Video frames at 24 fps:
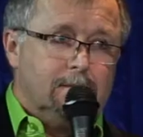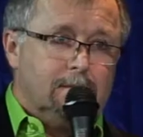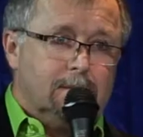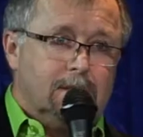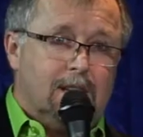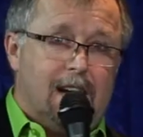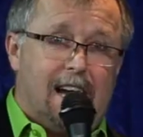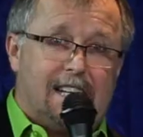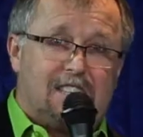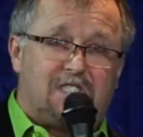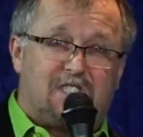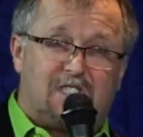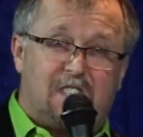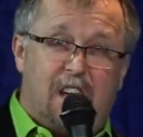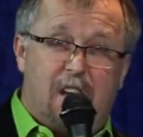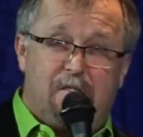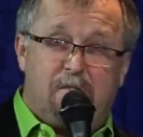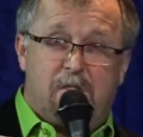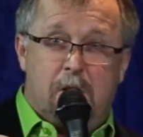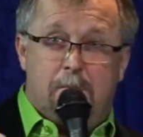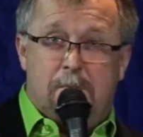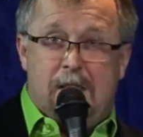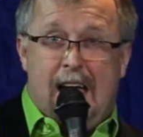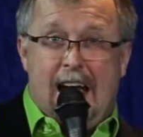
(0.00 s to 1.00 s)
I said
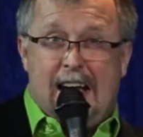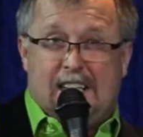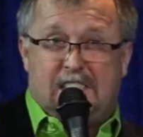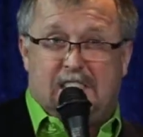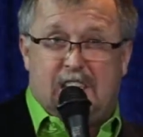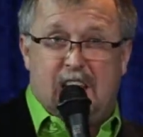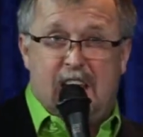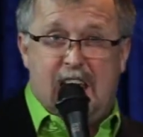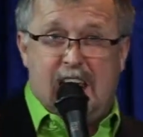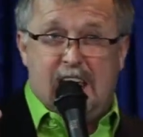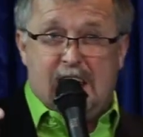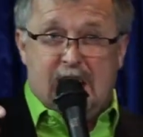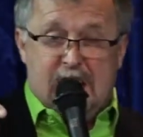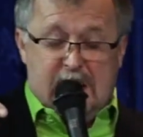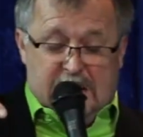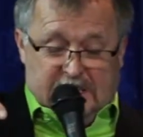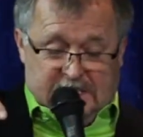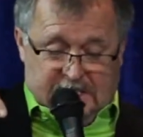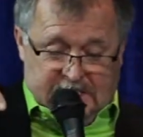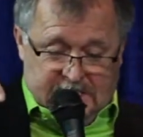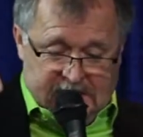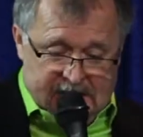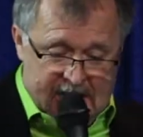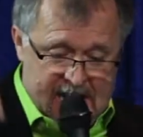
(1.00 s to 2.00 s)
from that day,
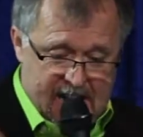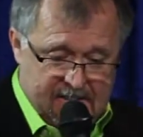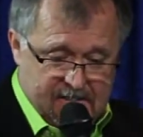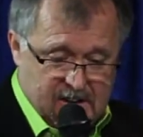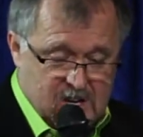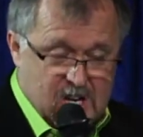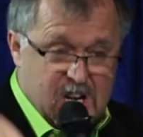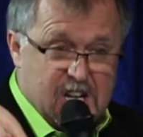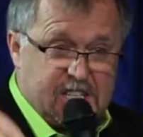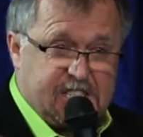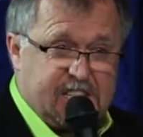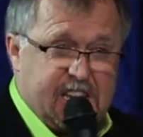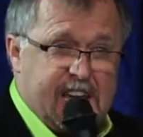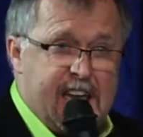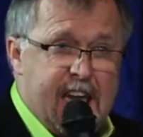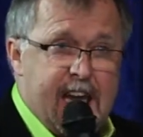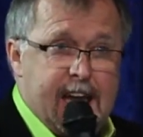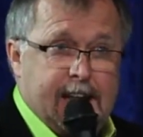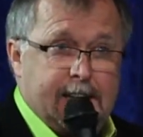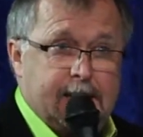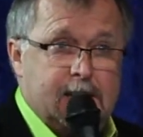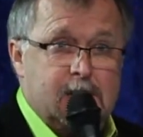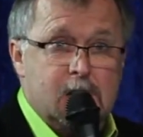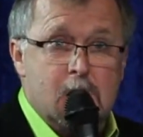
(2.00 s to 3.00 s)
never
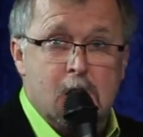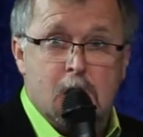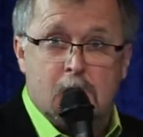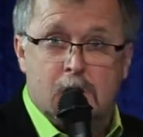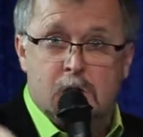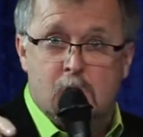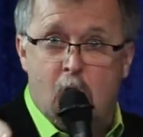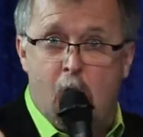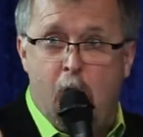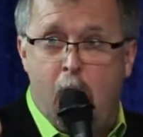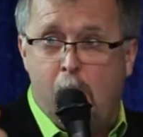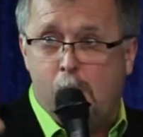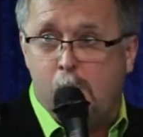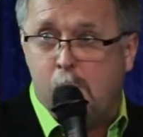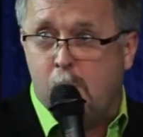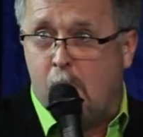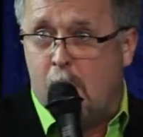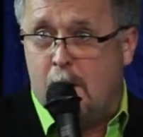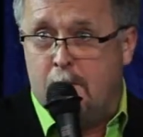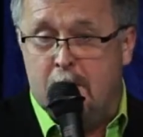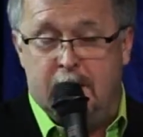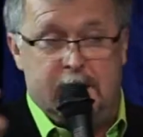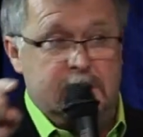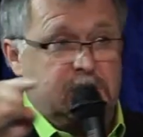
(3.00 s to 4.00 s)
again. No
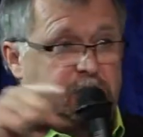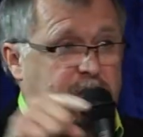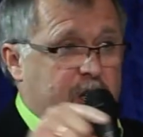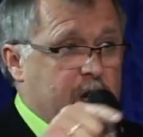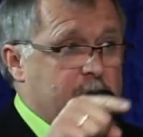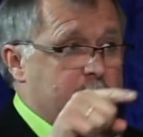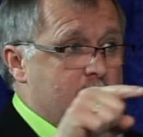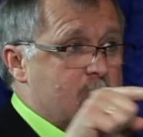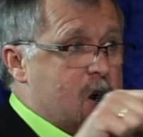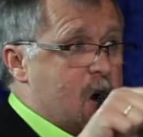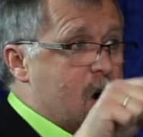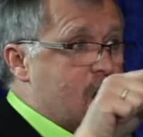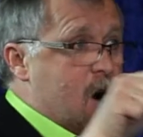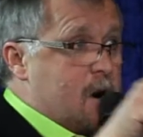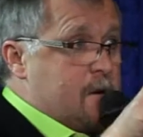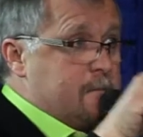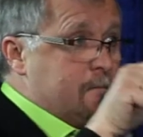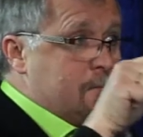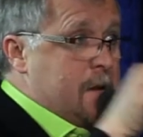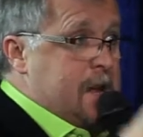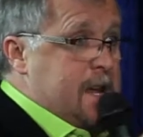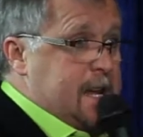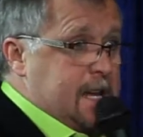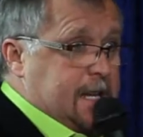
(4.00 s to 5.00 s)
woman is going to hurt
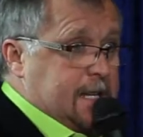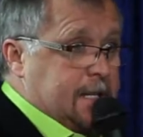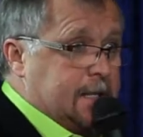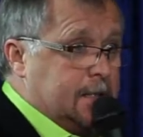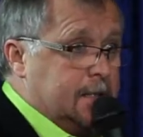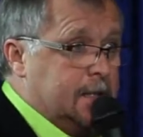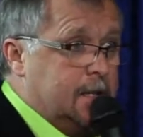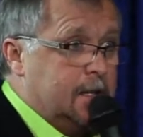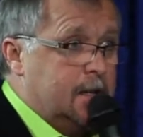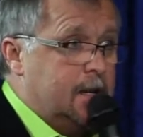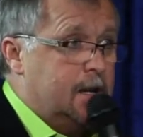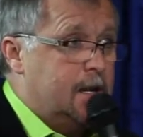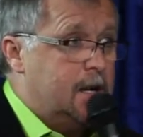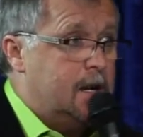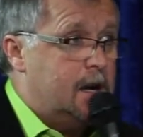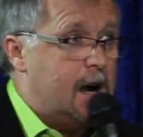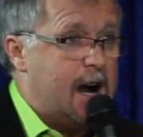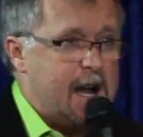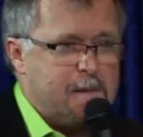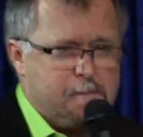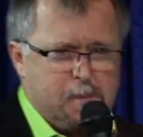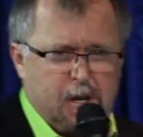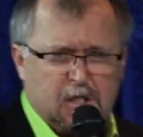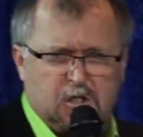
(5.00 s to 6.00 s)
me.
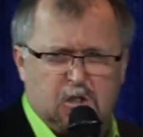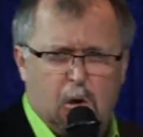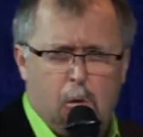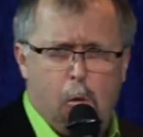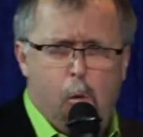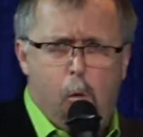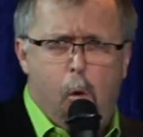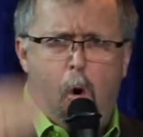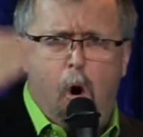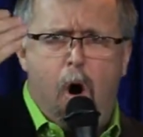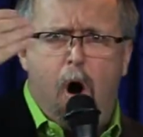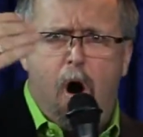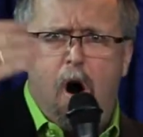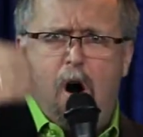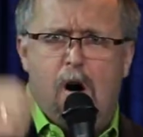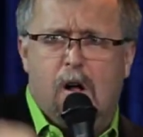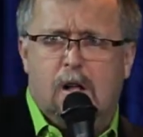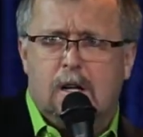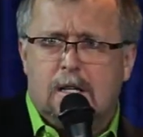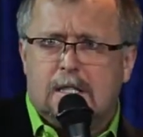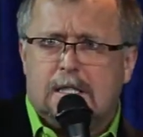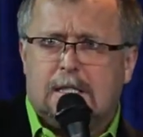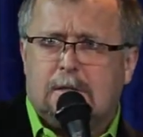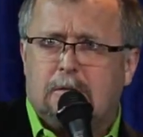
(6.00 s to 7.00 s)
I built a
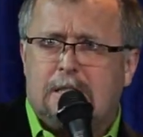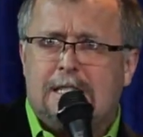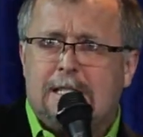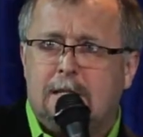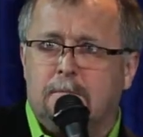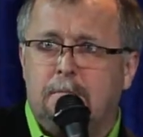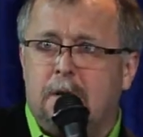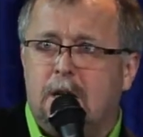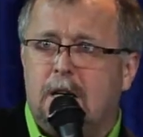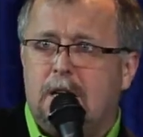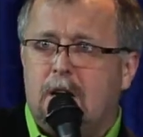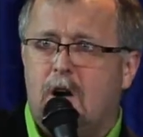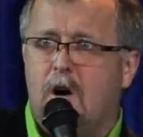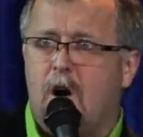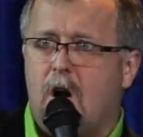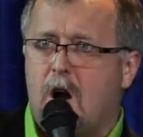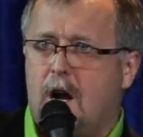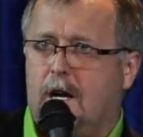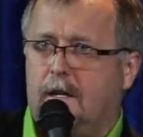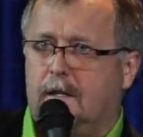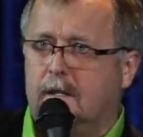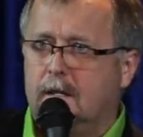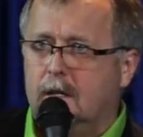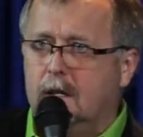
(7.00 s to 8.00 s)
wall around my
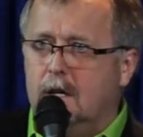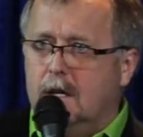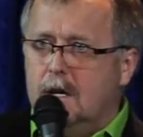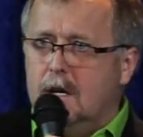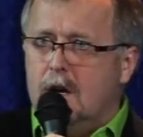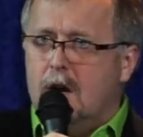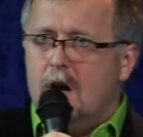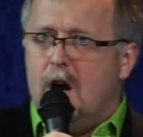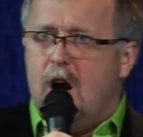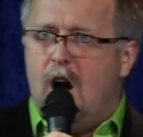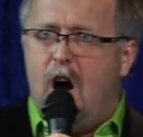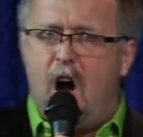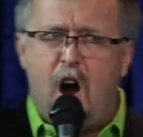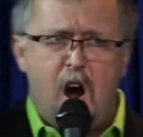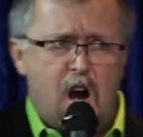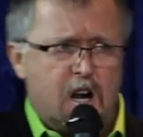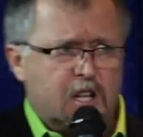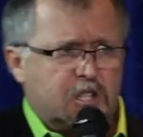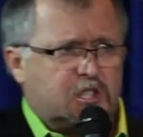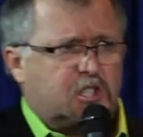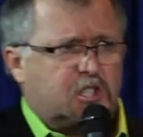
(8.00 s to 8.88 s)
heart, hard as